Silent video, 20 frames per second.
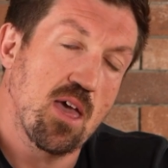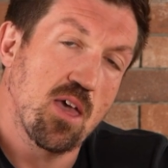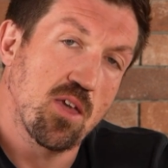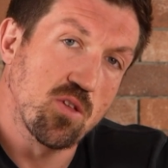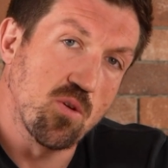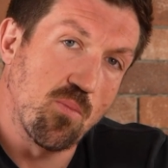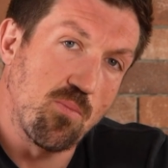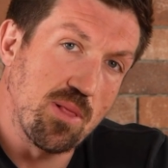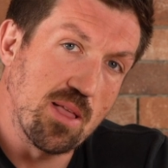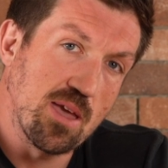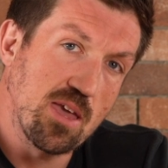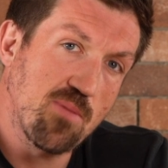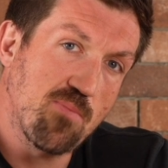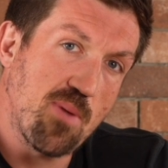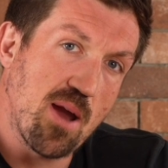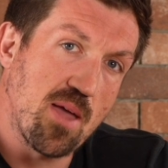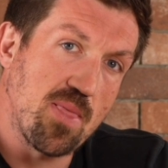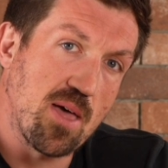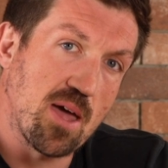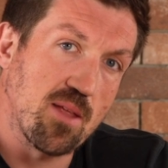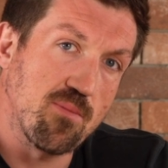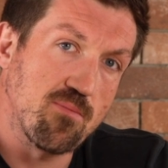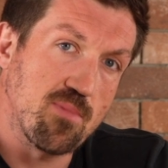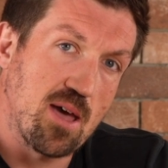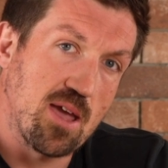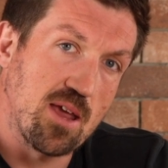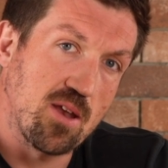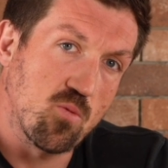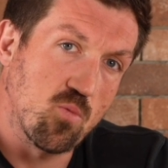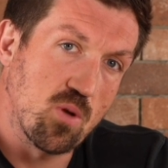So please bear that in
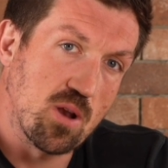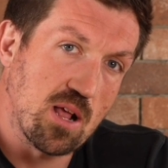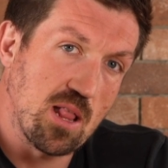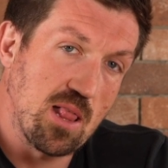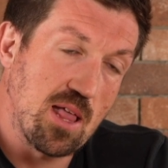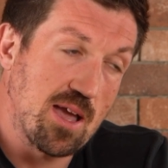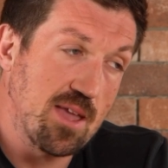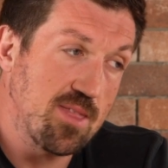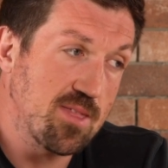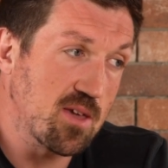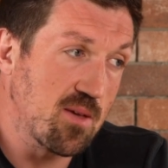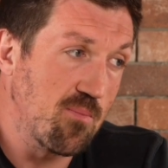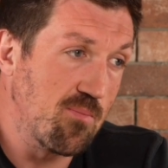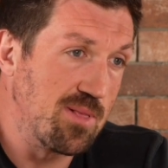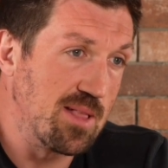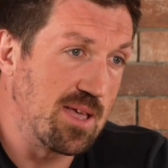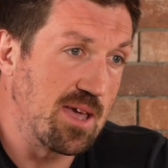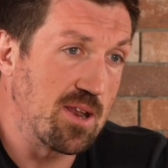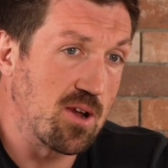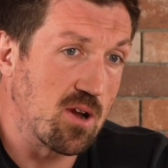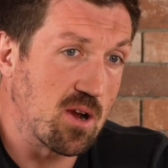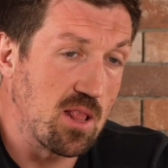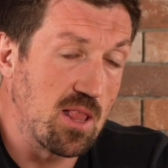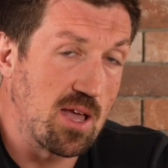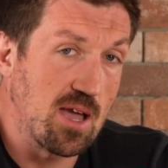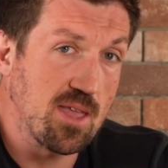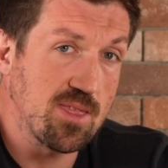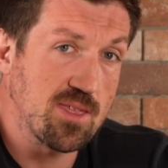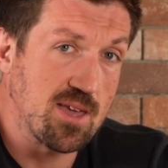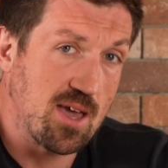mind. When clients complain or
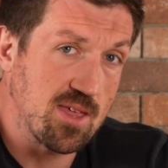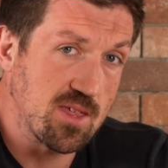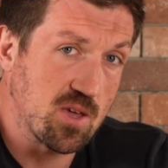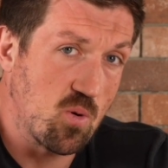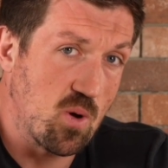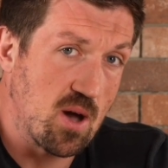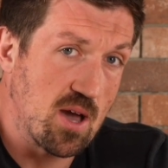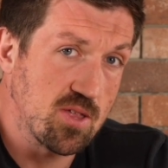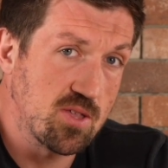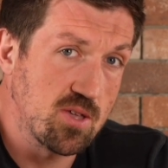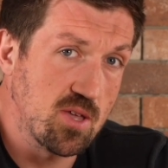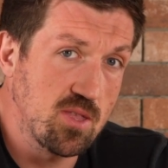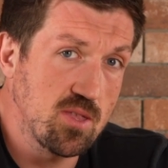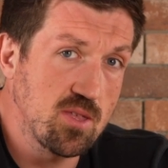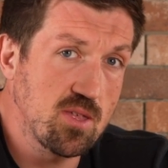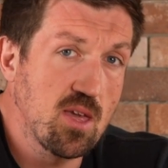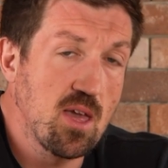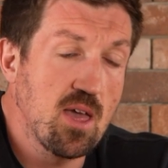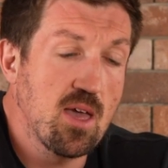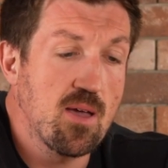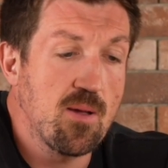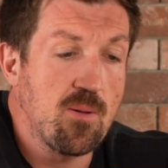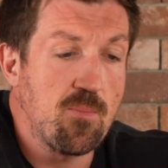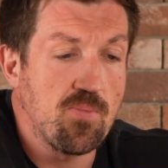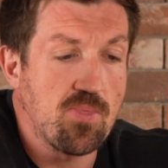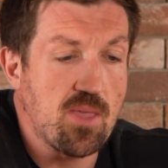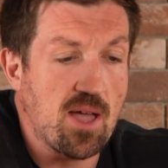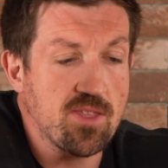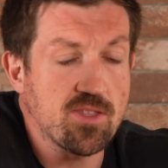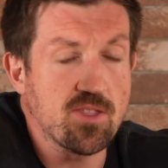clients ask questions,
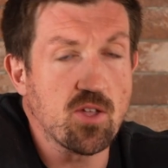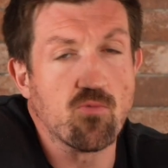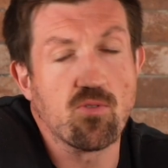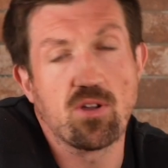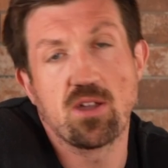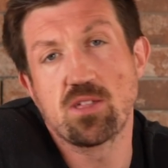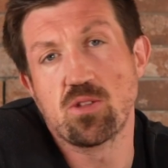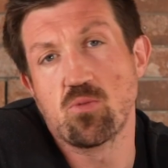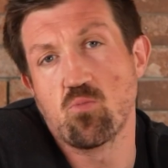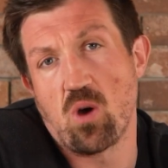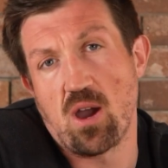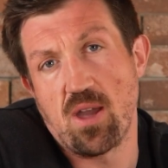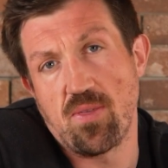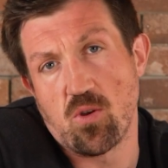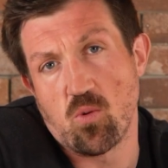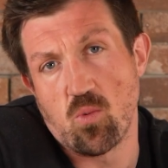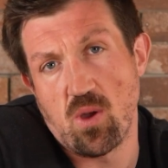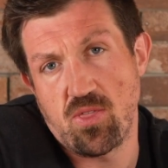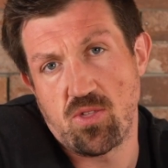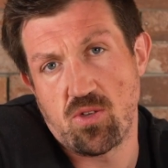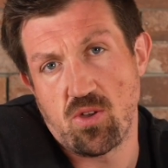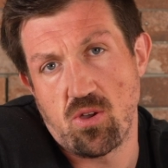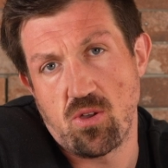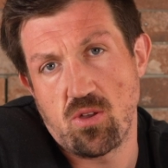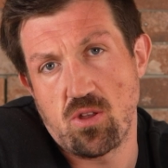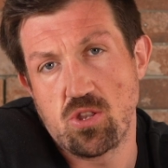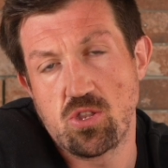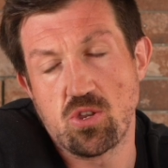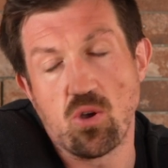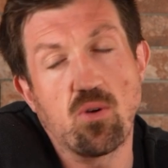that's the reason why they're with you.
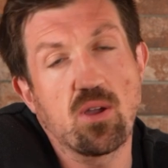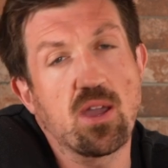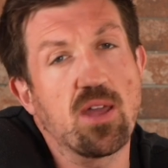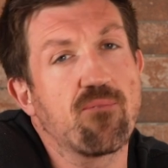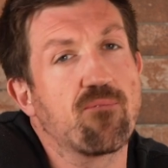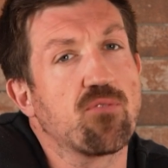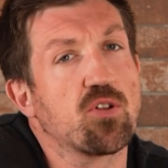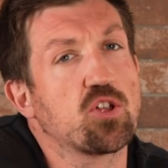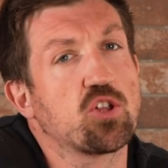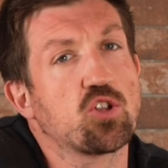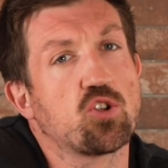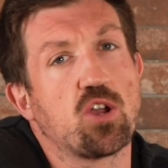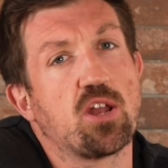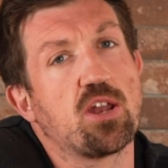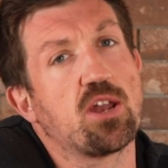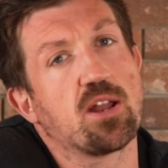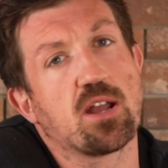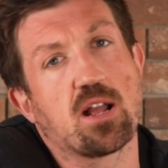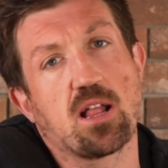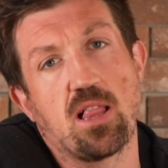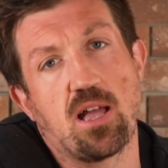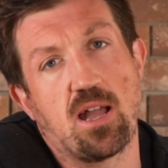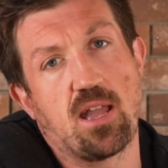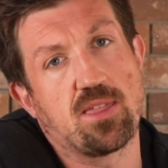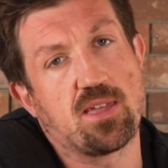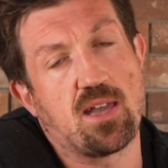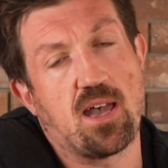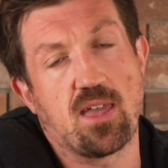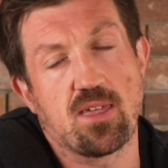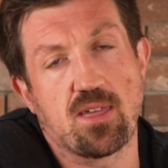Don't get frustrated at
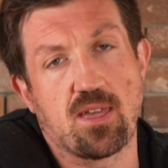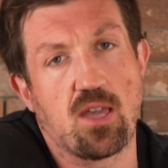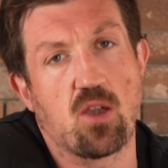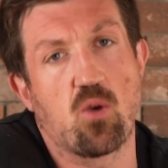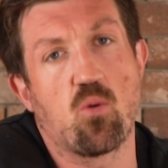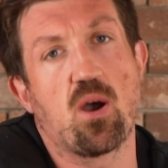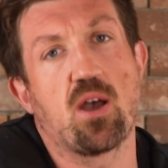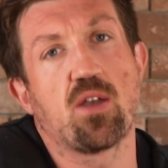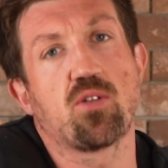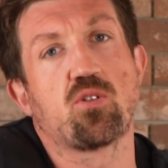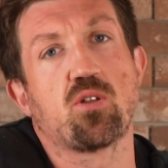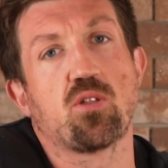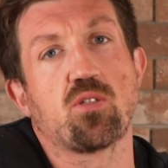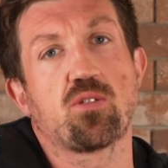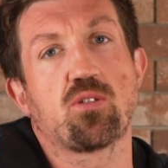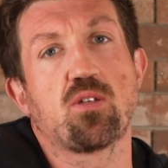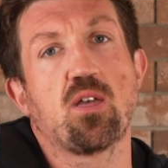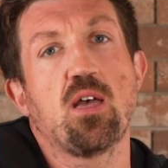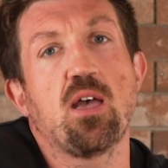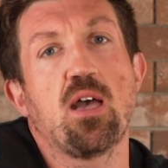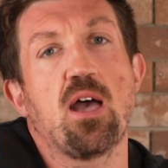clients asking questions.